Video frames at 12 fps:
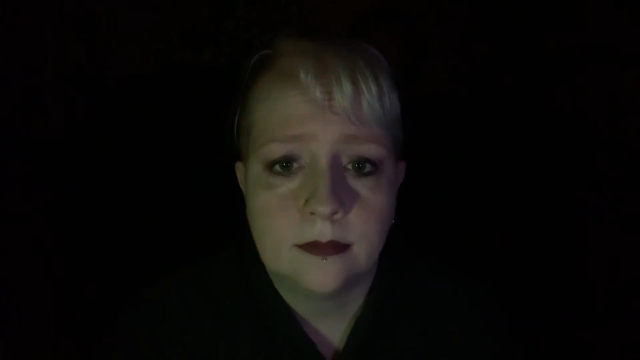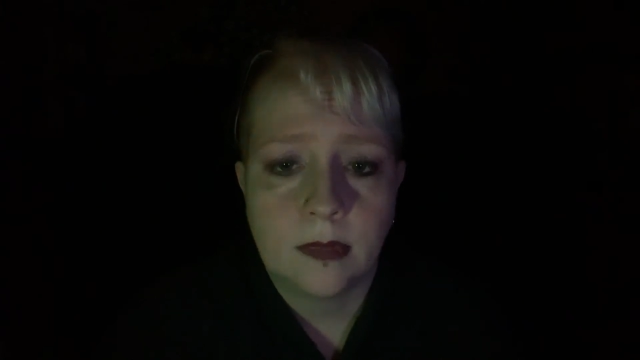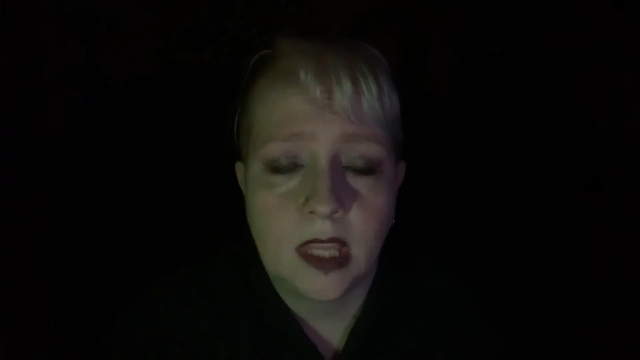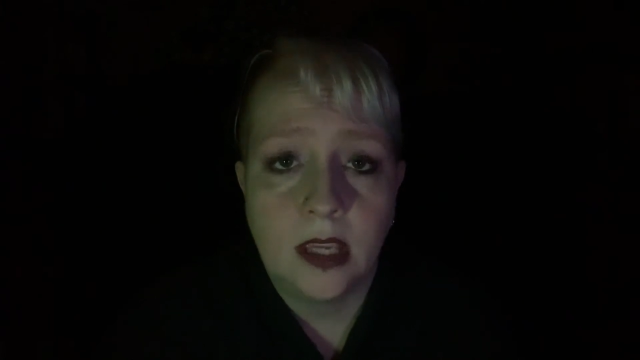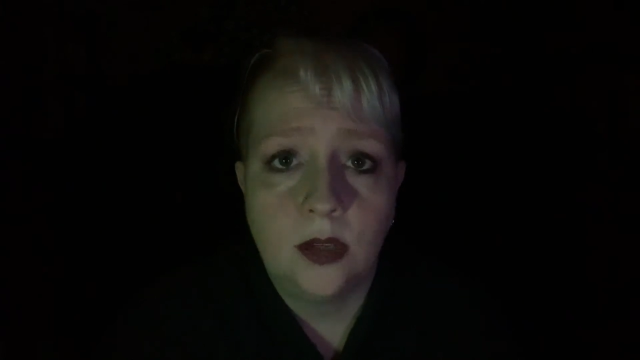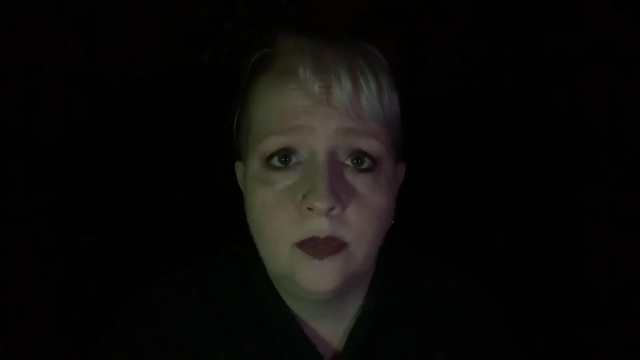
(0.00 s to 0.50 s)

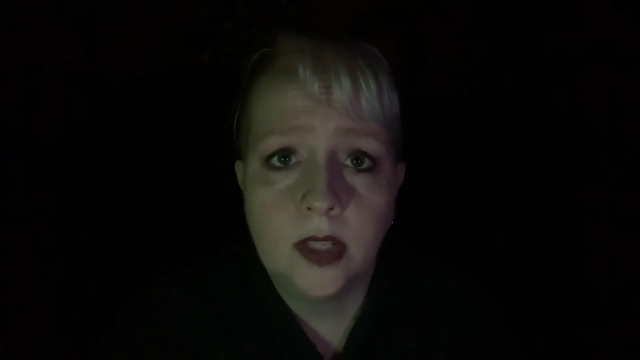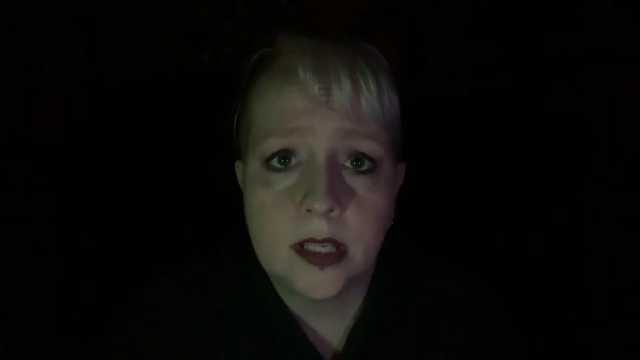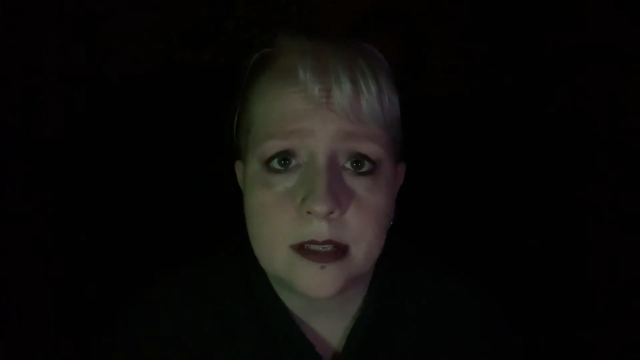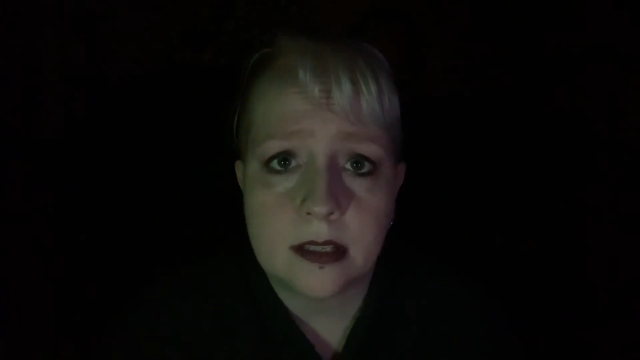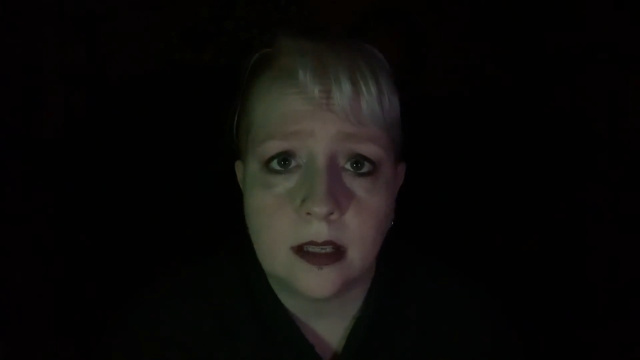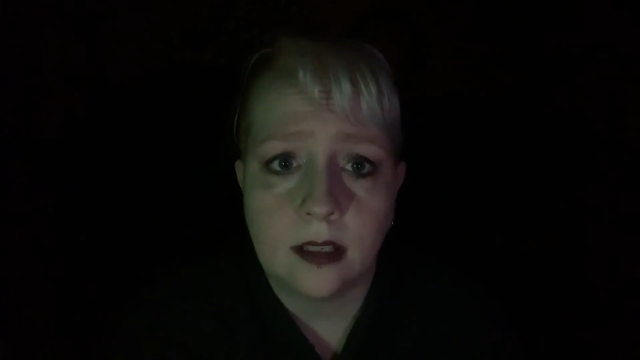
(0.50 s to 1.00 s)
Thank you for
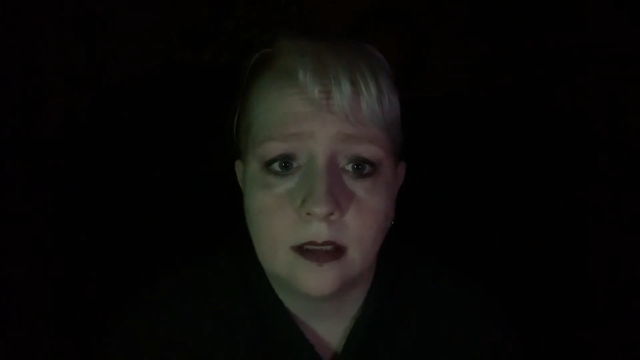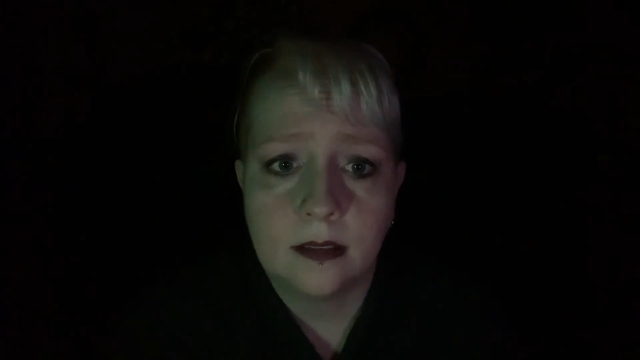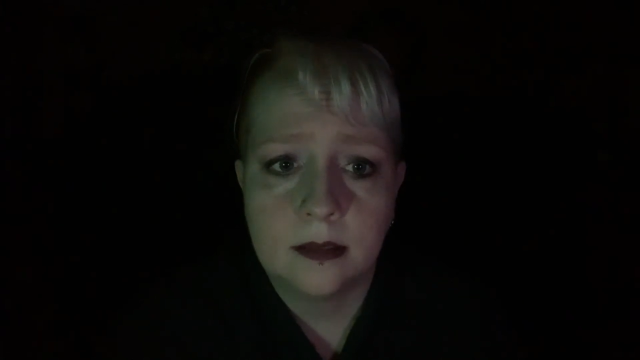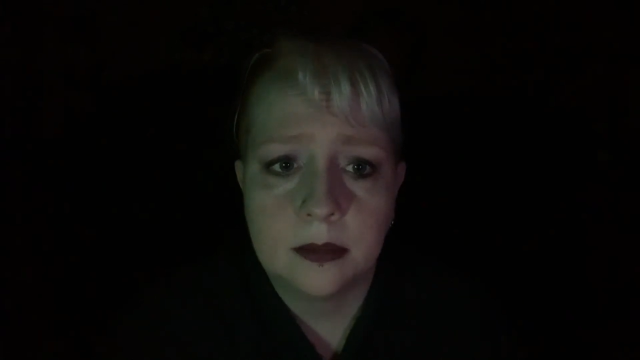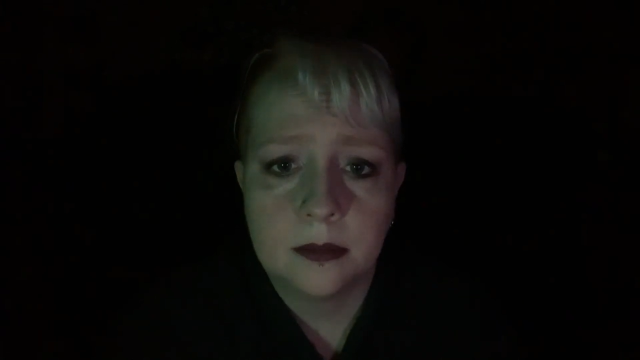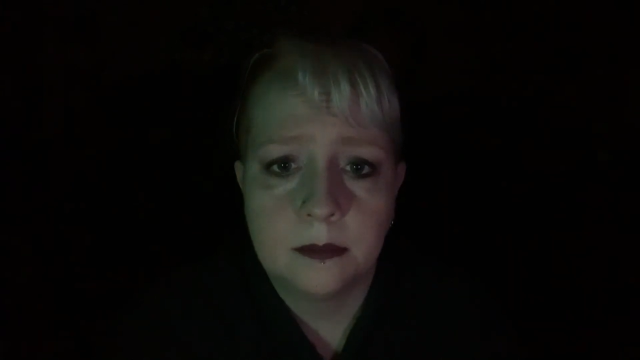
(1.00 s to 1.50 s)
listening.
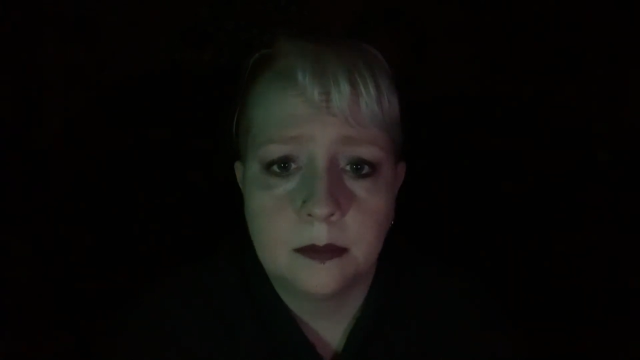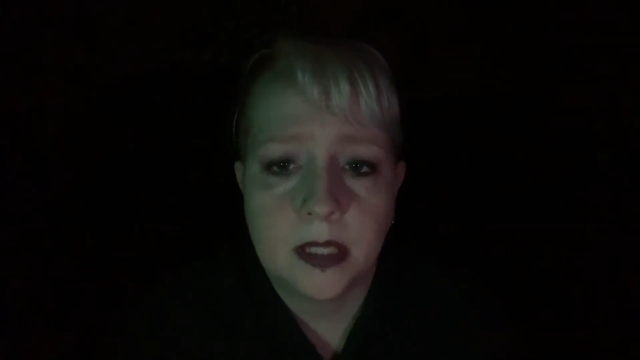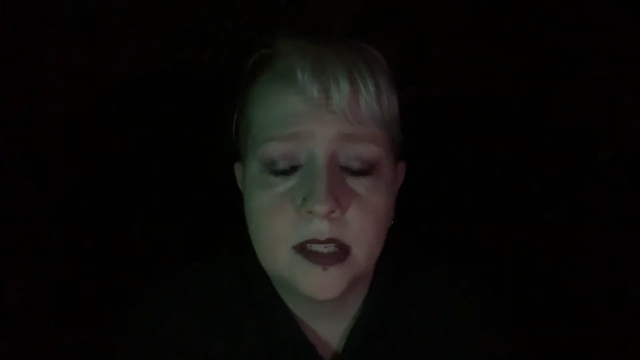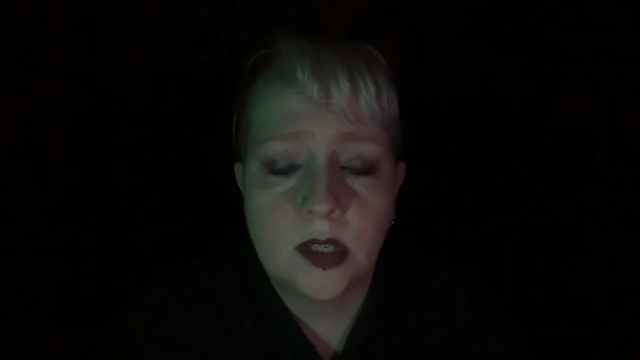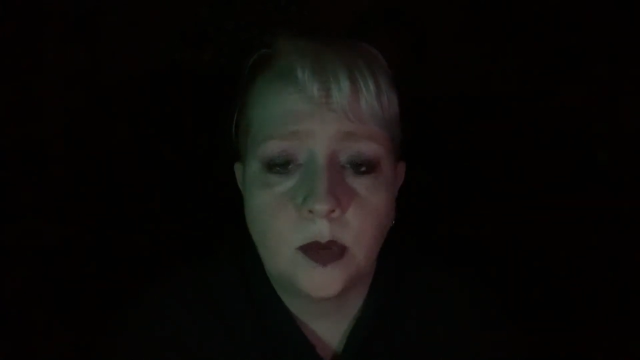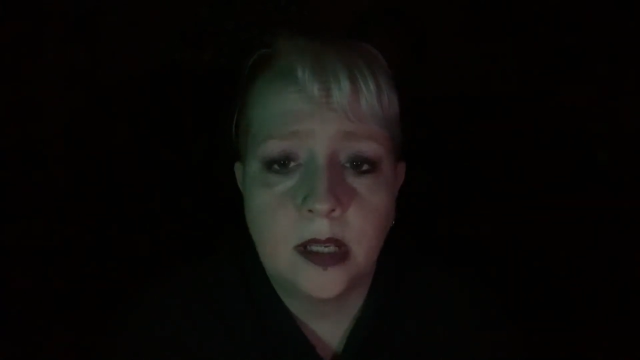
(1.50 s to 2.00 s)
Please
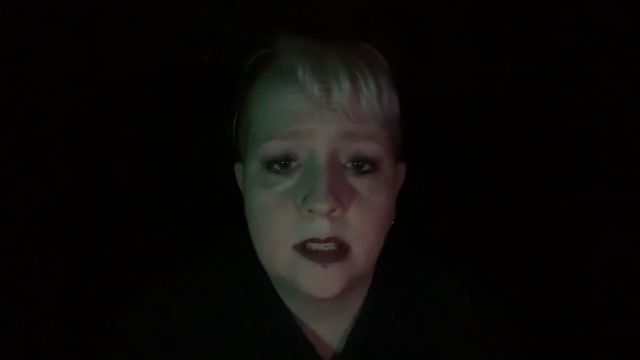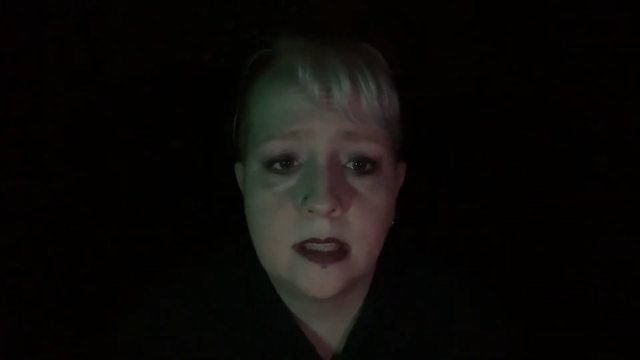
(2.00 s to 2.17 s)
donate to